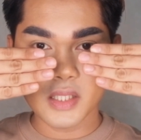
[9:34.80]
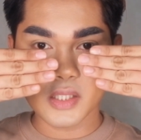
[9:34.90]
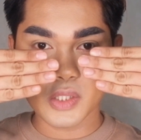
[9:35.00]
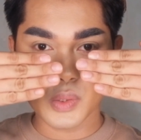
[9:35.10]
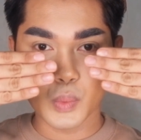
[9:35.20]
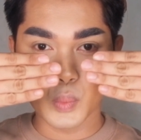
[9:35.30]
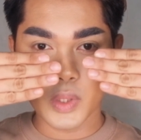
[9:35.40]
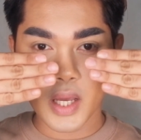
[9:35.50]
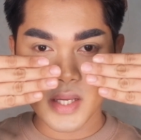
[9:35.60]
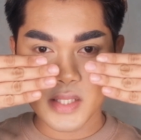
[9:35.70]
the two
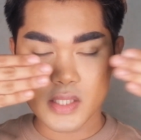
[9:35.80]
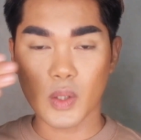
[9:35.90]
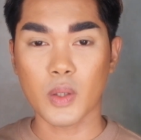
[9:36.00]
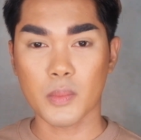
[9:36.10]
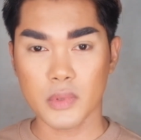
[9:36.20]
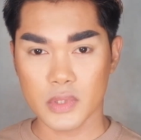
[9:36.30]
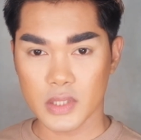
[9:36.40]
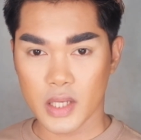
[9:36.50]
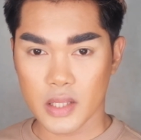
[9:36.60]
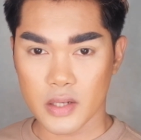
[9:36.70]
lines almost
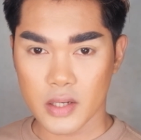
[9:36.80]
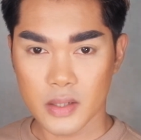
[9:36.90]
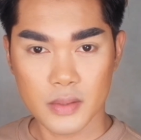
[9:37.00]
together.